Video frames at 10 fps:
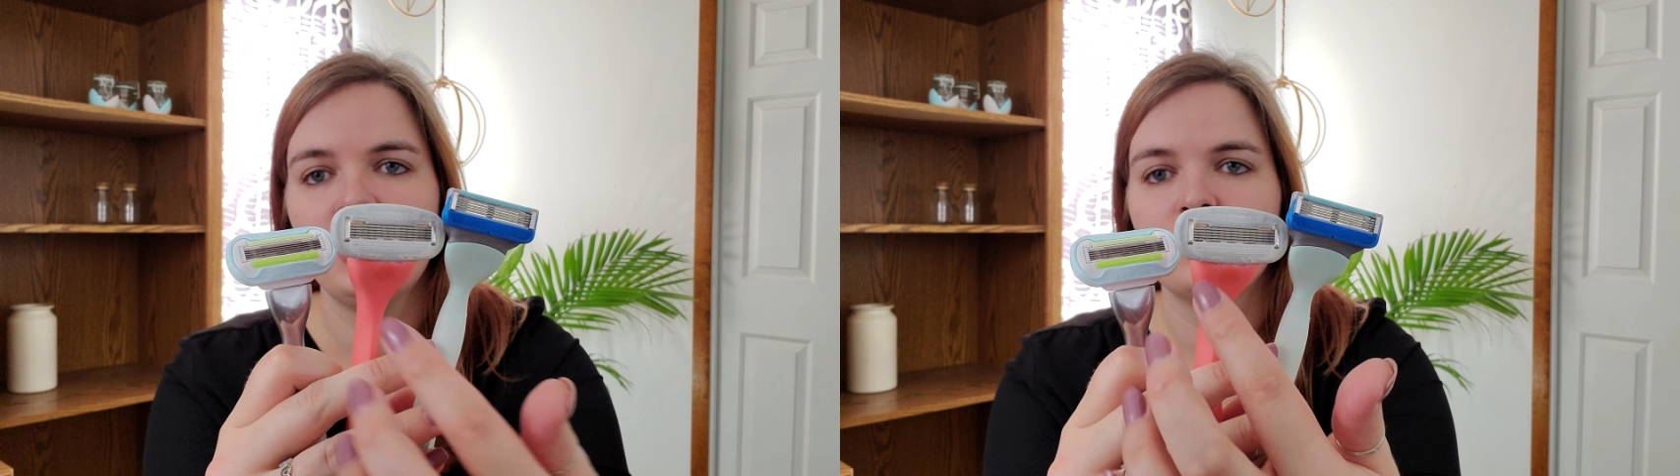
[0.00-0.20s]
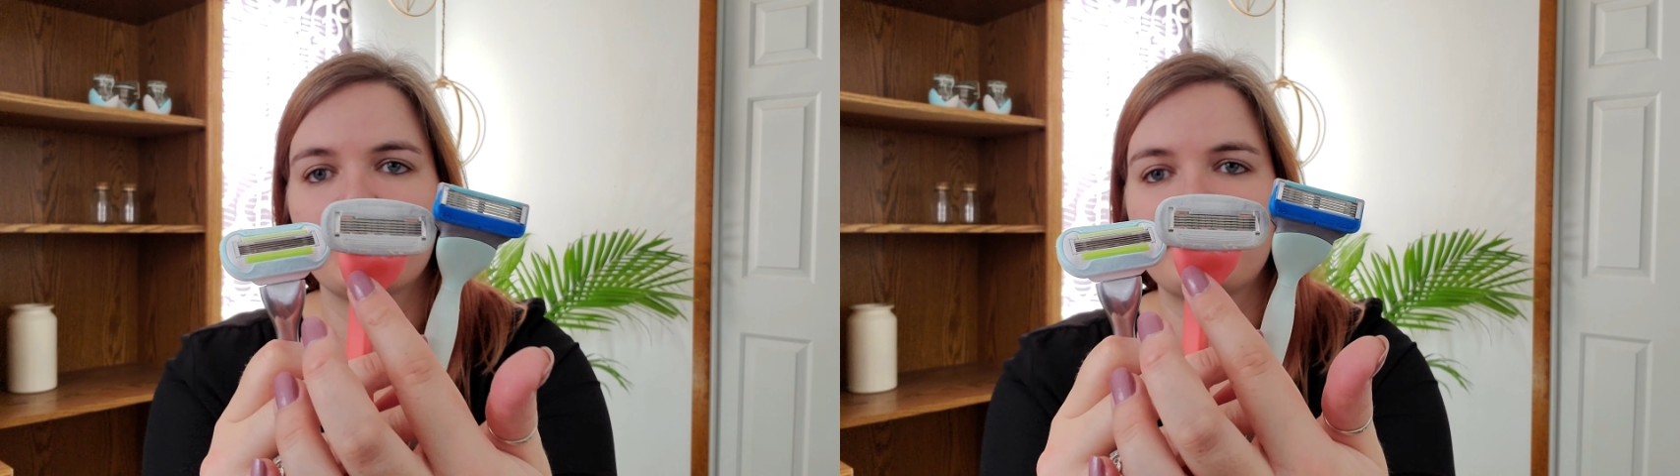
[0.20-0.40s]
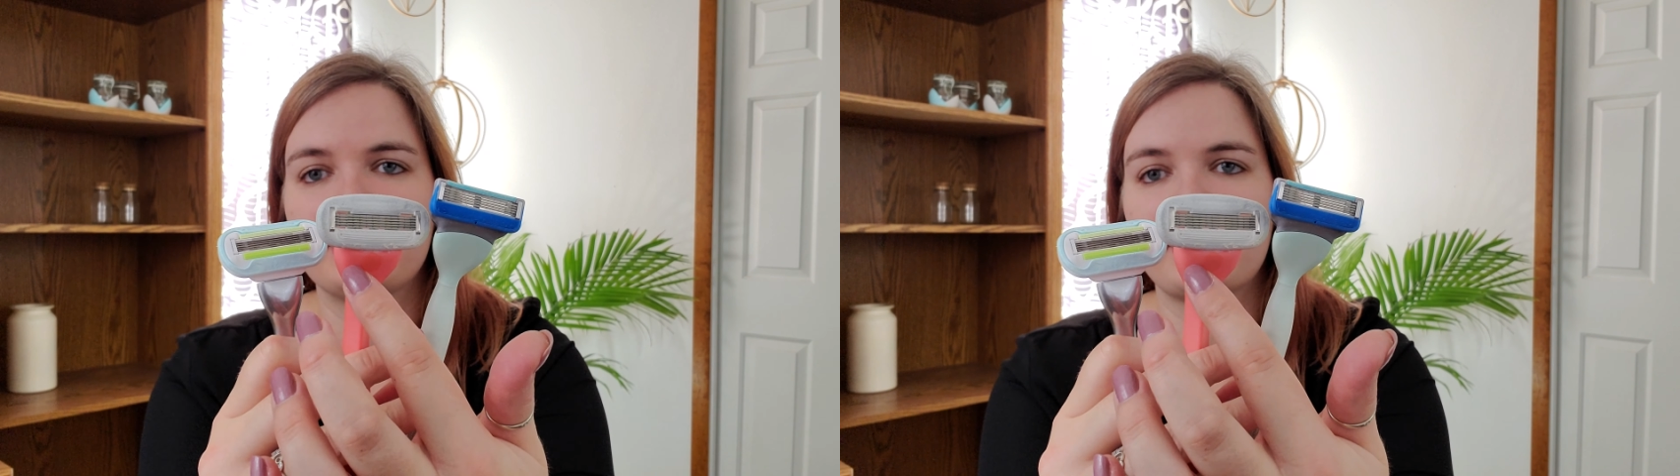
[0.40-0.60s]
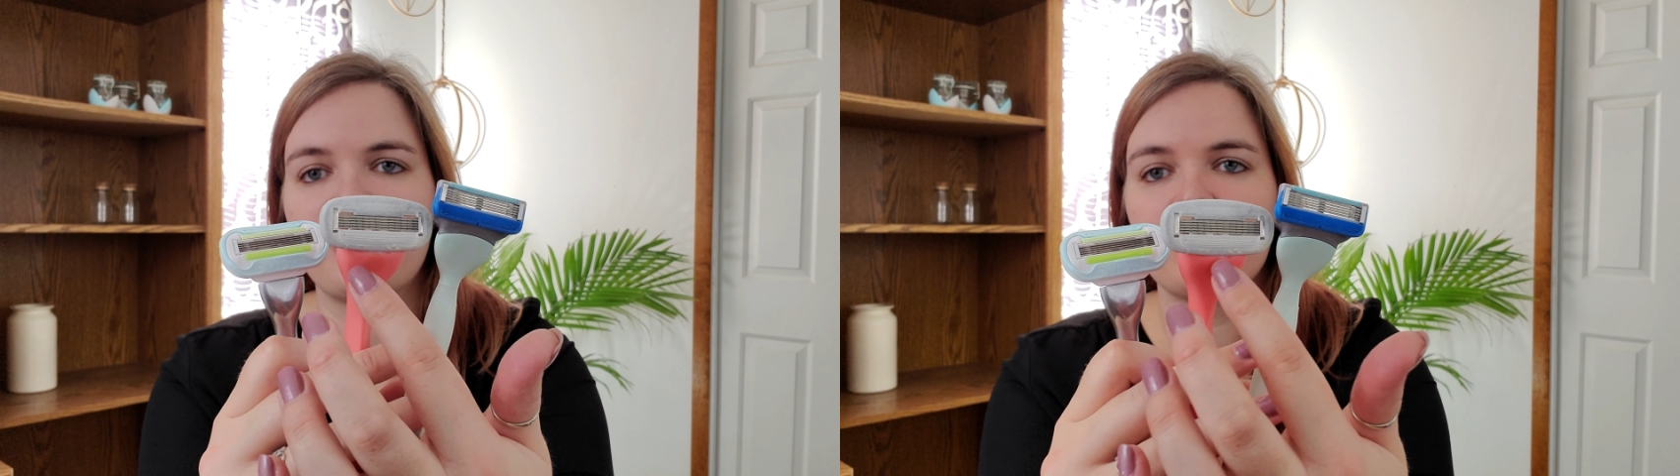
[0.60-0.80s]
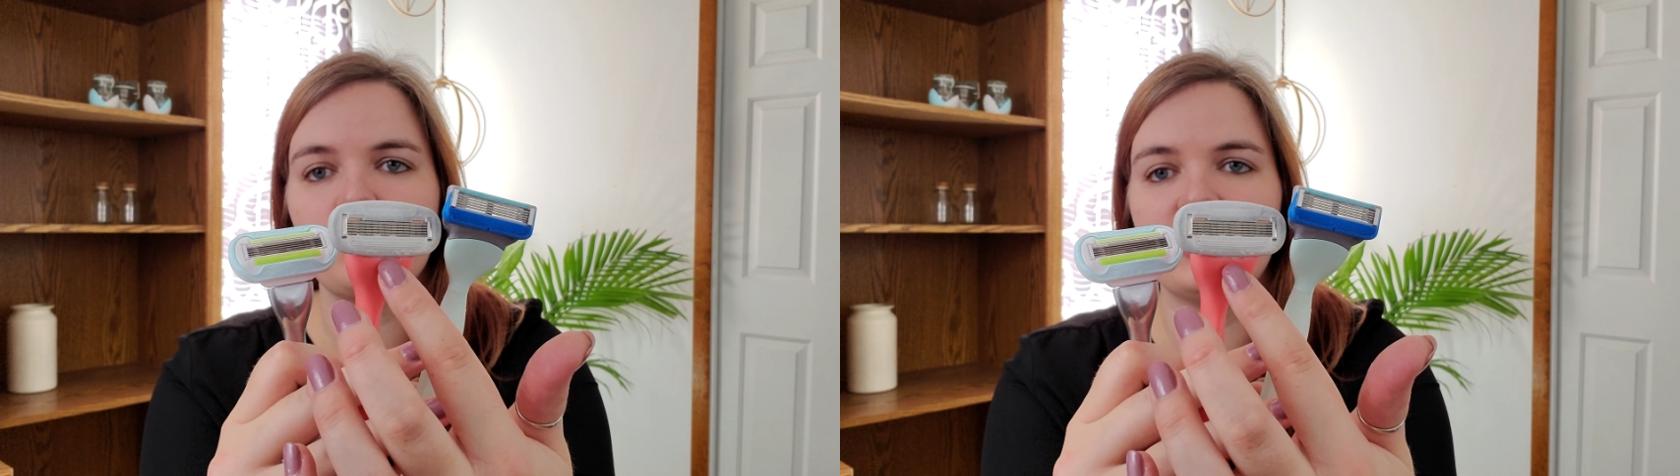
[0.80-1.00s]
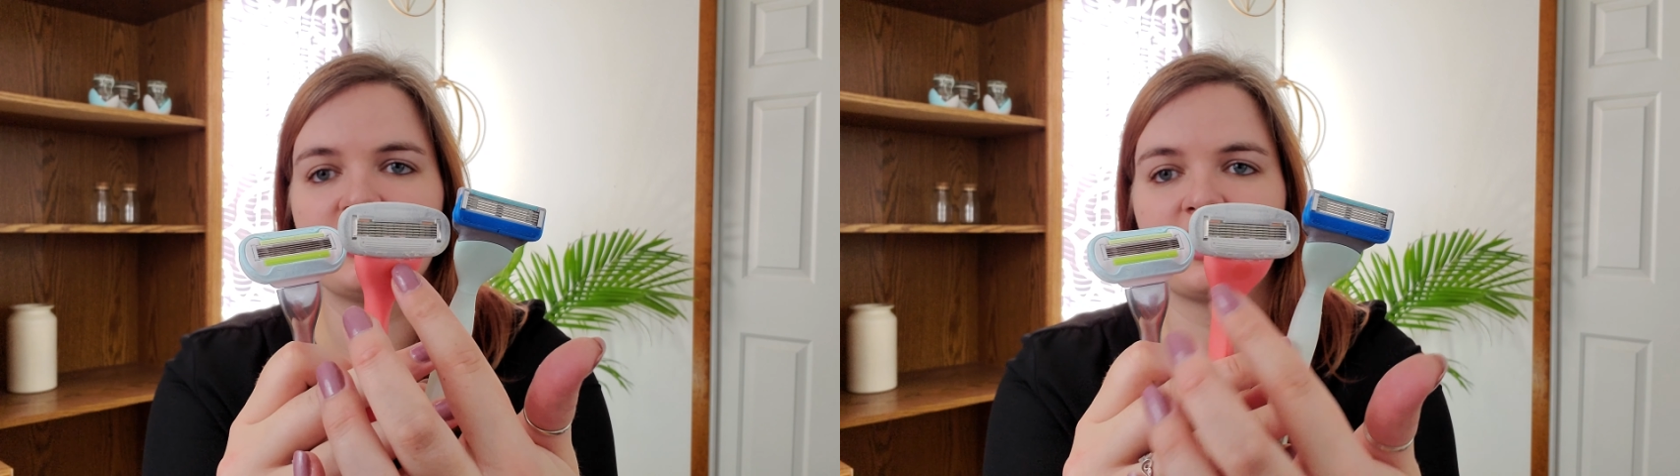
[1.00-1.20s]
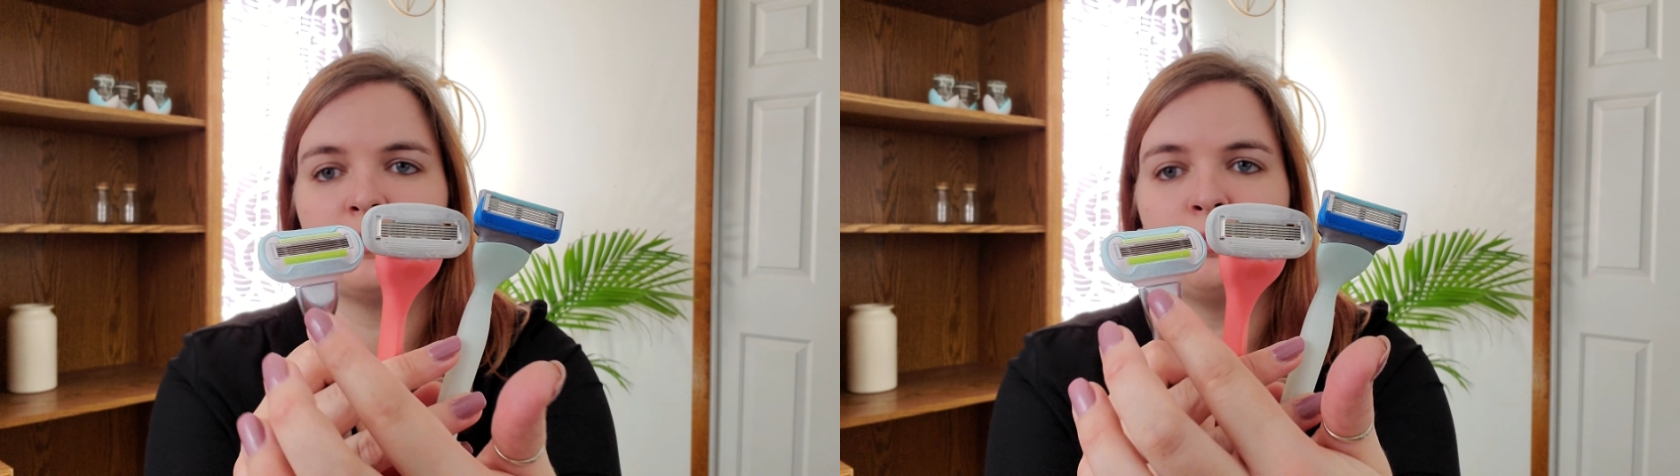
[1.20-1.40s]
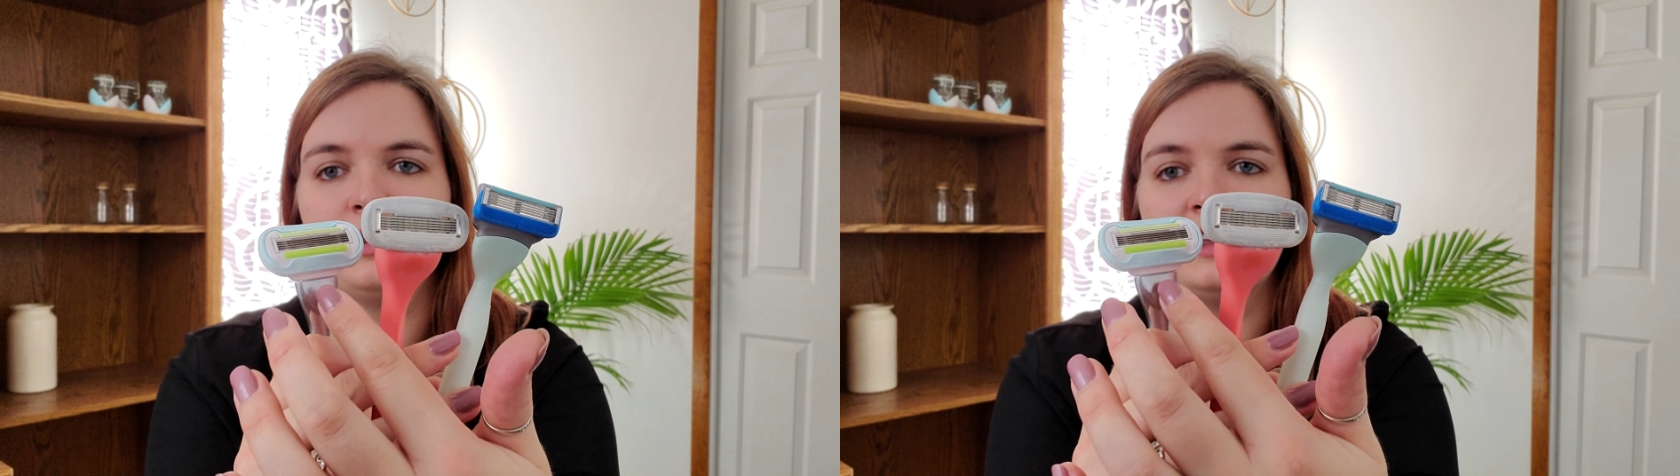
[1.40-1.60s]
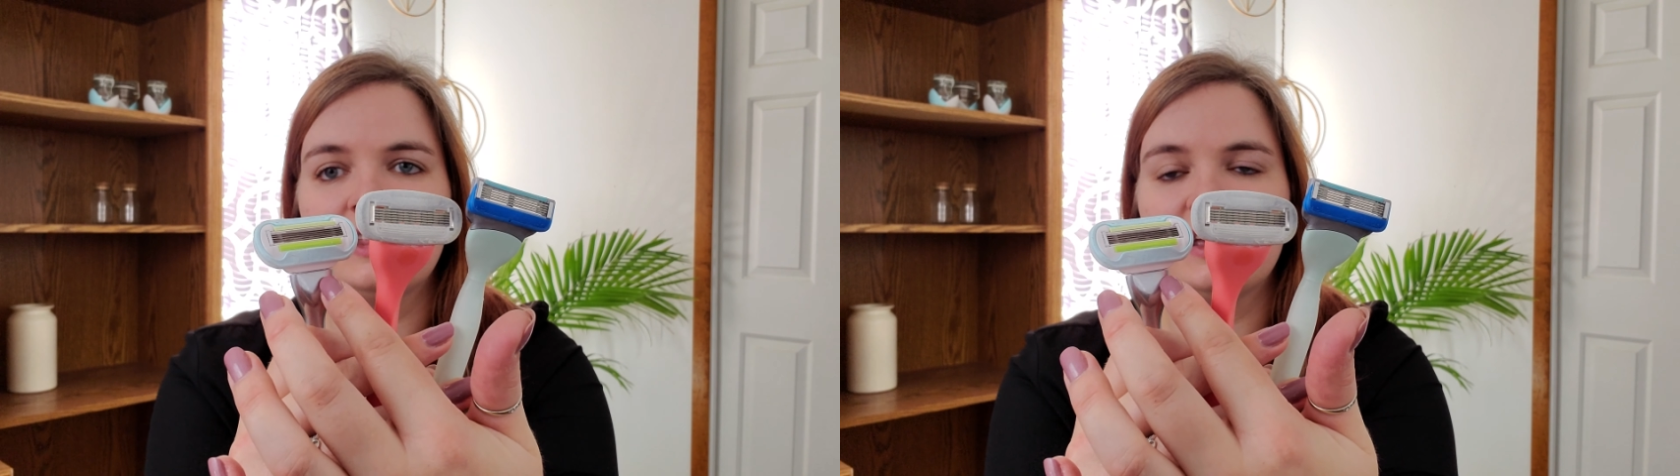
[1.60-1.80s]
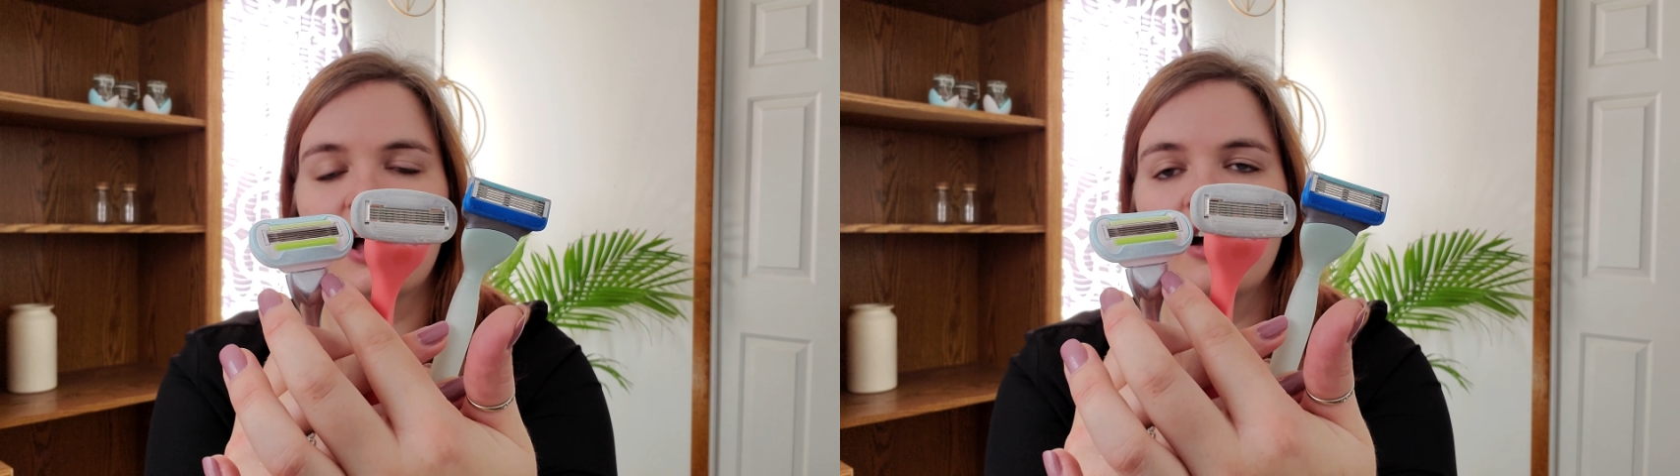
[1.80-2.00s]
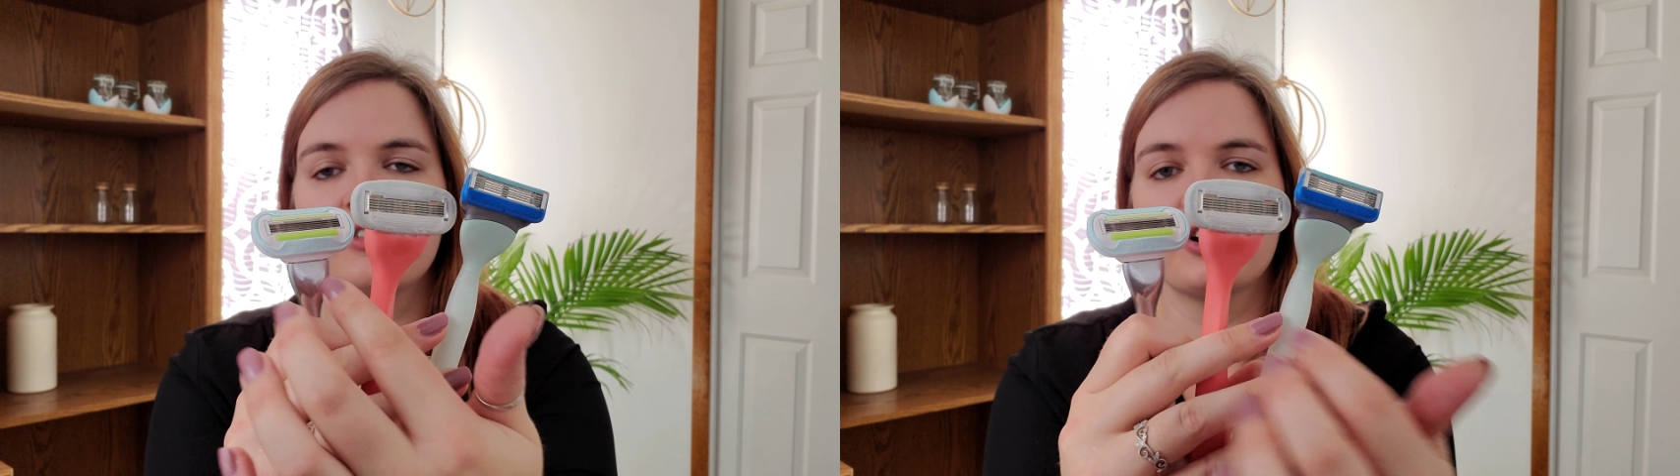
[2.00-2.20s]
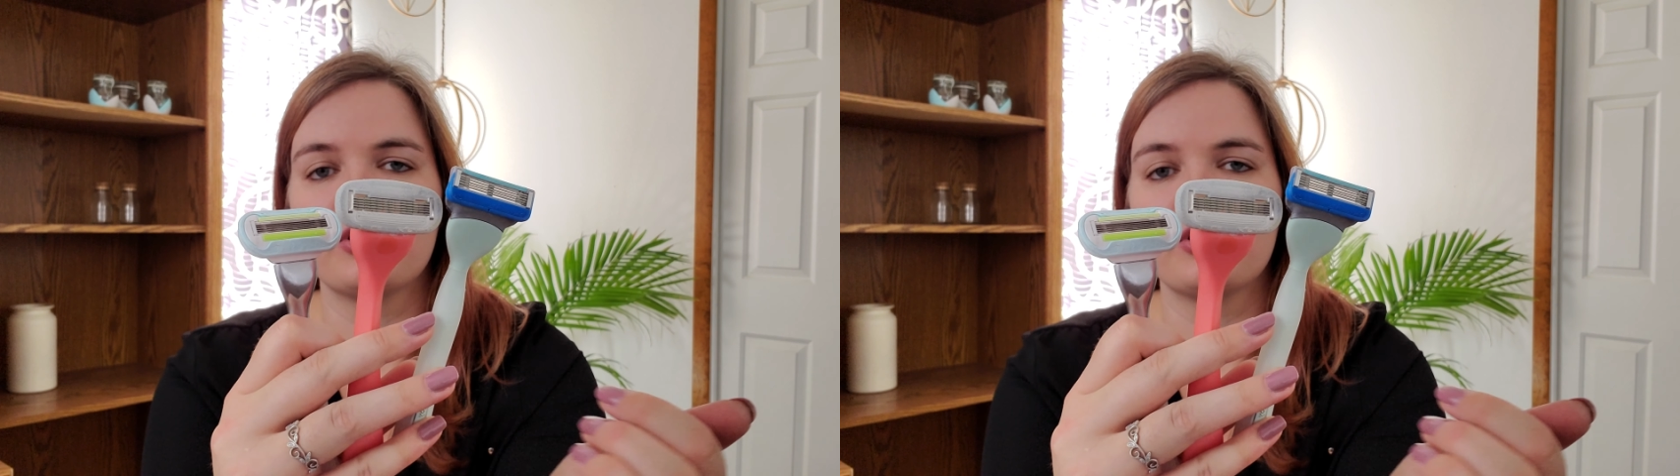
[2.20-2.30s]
whereas these other ones are completely covered